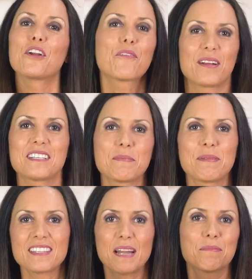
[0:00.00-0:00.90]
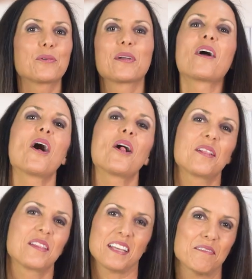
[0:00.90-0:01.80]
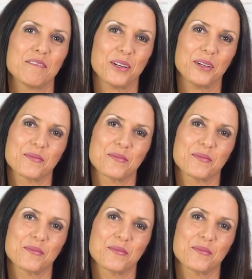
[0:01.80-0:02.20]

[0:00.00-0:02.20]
of recipes that I'm doing all the time for you.